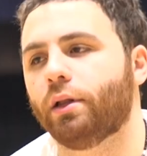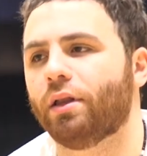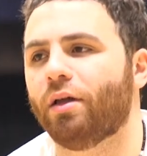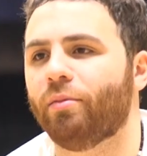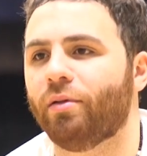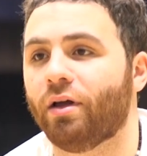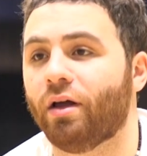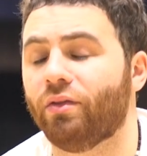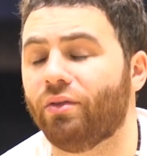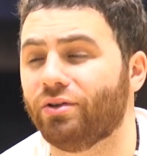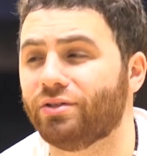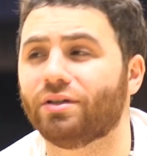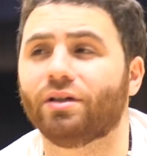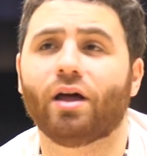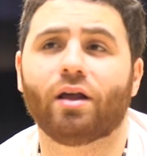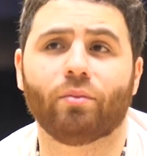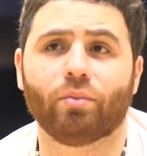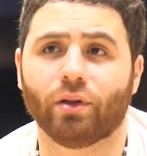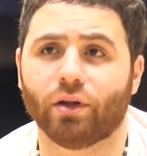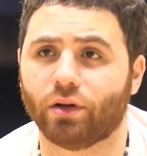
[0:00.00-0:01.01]
in Lebanon. There's a
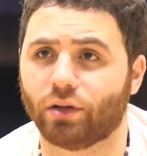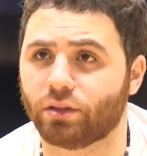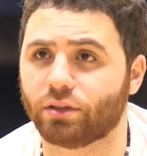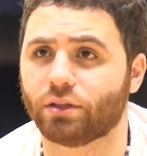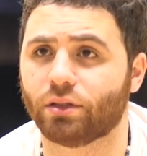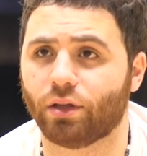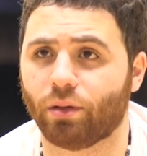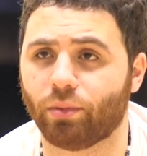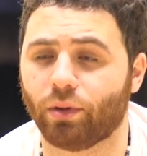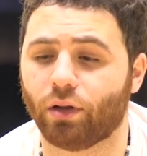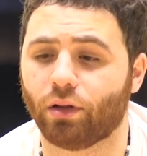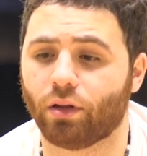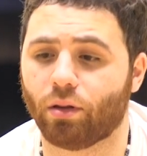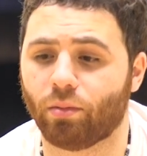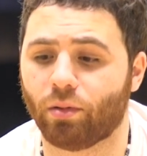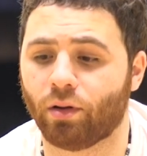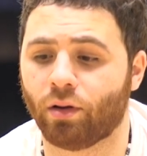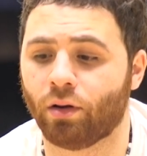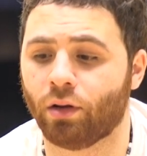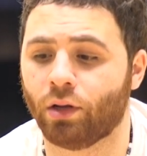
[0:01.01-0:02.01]
lot of players that play in
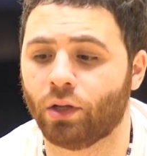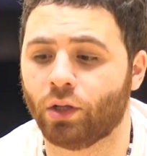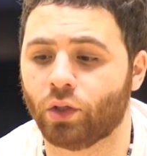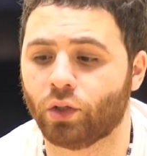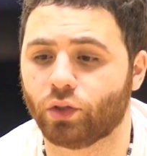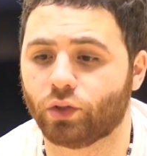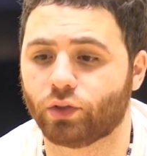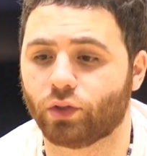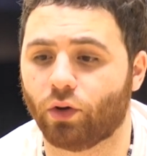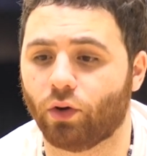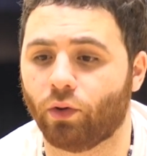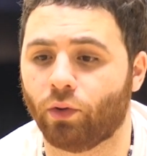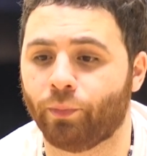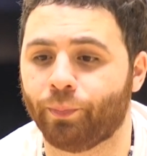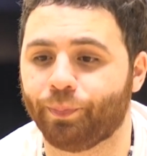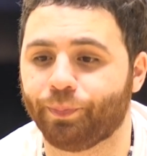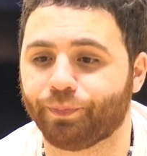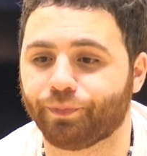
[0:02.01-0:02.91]
Lebanon. So